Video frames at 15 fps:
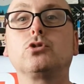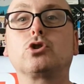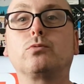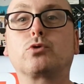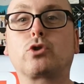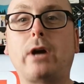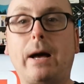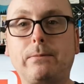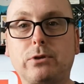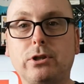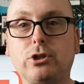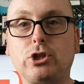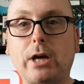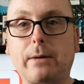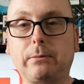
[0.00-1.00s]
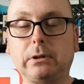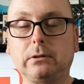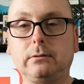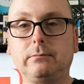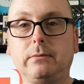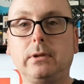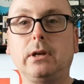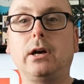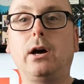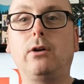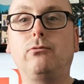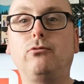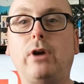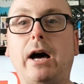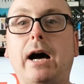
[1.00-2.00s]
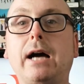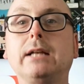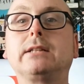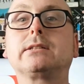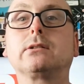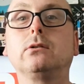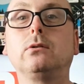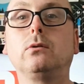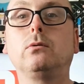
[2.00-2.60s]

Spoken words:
subscribe to the channel and write